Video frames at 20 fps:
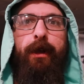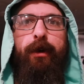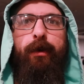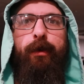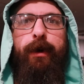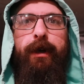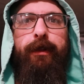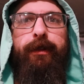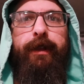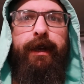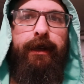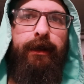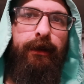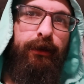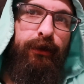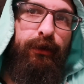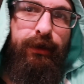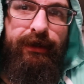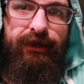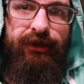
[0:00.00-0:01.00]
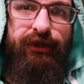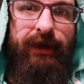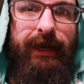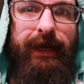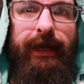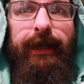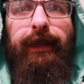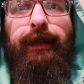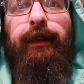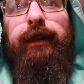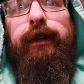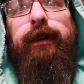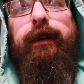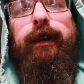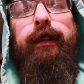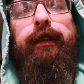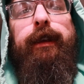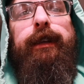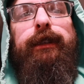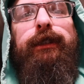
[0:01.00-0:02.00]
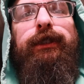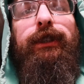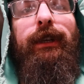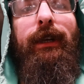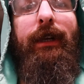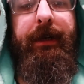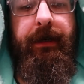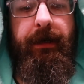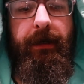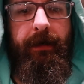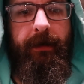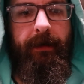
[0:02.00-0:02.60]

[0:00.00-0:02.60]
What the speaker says: While that glue is drying on that chair,